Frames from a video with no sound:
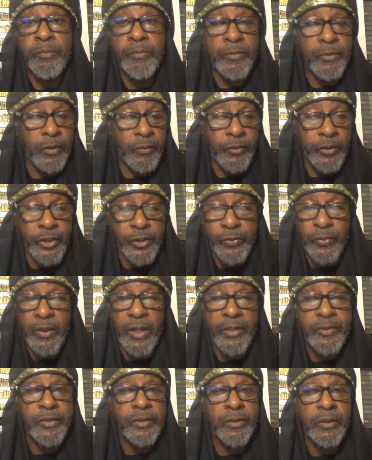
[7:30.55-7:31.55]
the
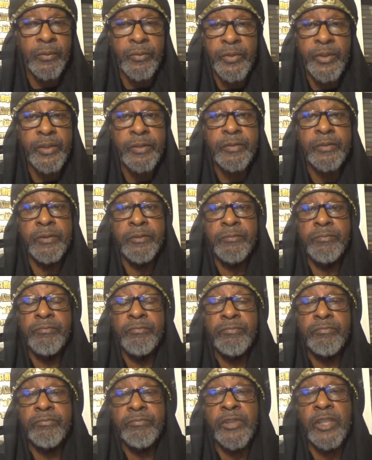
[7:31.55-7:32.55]
Israelites in Corinth
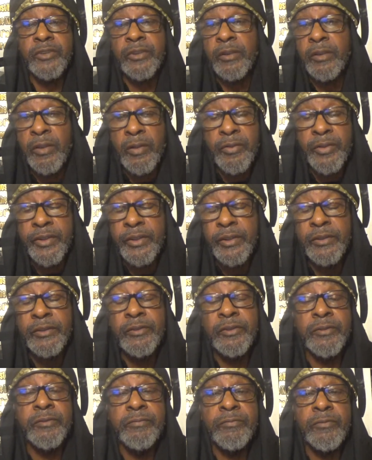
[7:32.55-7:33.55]
and
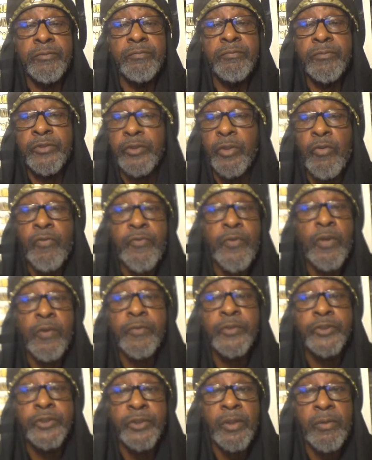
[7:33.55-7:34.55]
Thessalonians and so
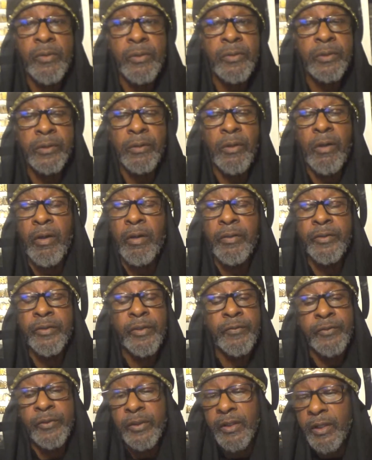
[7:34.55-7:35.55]
forth and so on. All the
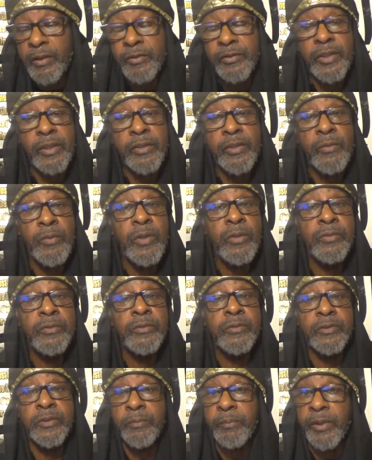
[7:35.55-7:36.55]
different letters that he wrote
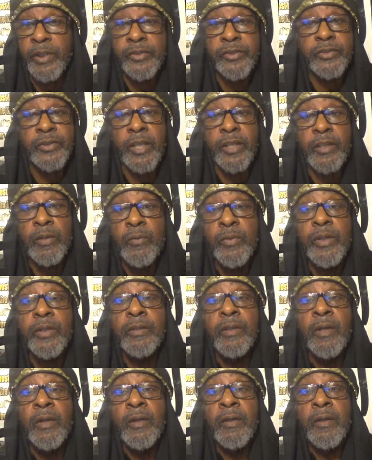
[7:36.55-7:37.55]
and to places that he
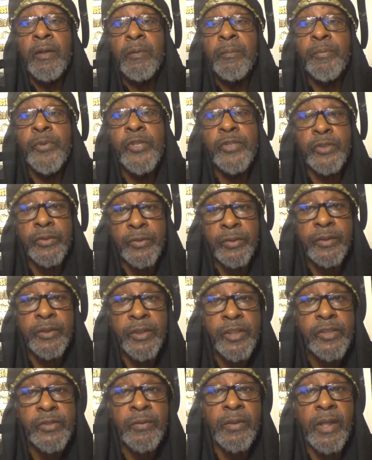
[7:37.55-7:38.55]
went, preaching to
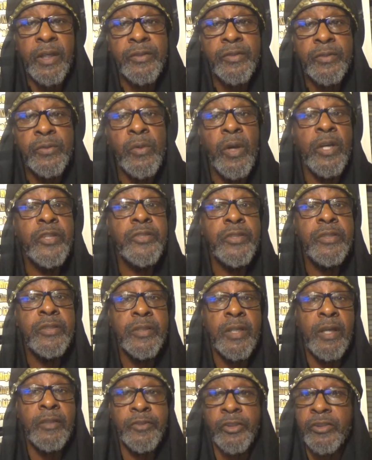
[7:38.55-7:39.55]
the Israelites who are
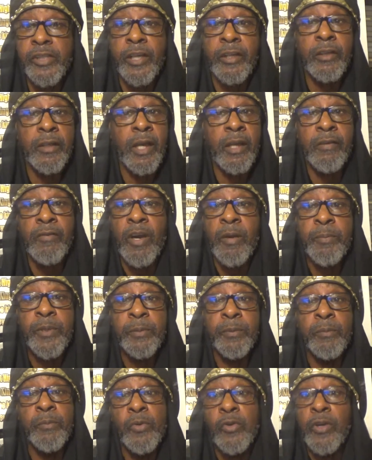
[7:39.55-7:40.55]
Gentiles, just like a lot of our
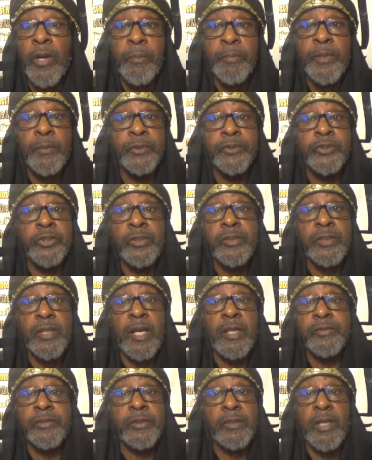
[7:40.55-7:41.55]
people. More our people are
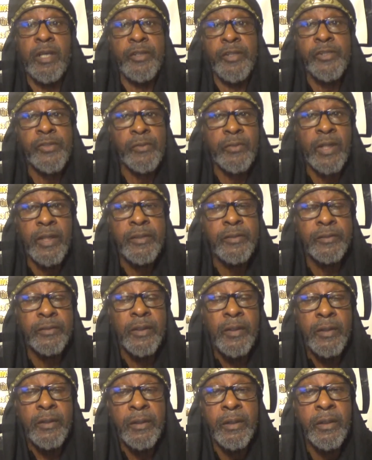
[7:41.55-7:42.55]
Gentiles than they are Israelites
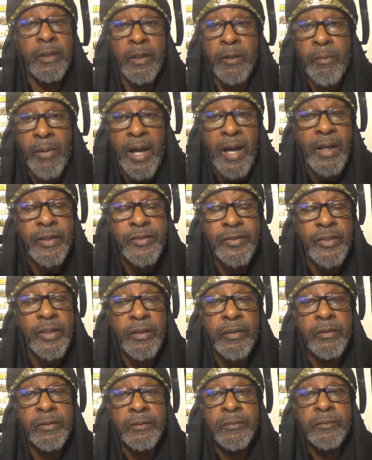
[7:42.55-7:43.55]
in their
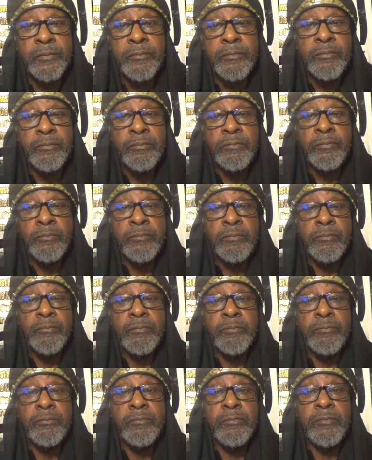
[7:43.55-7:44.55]
mindset,
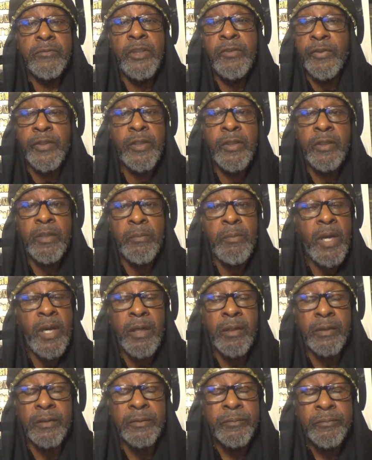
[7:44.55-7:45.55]
even here in
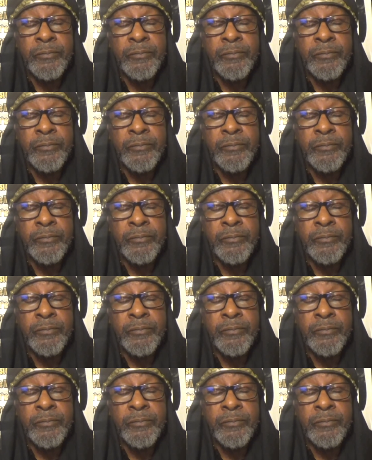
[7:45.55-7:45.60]
America.